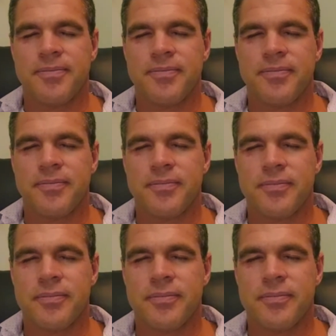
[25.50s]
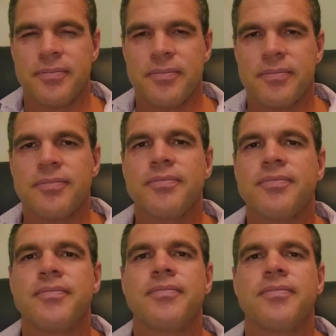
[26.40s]

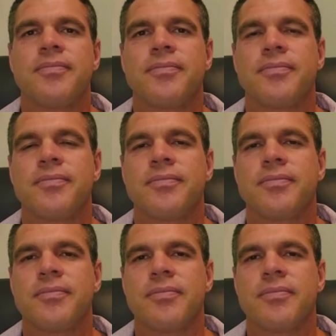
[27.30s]
[no speech]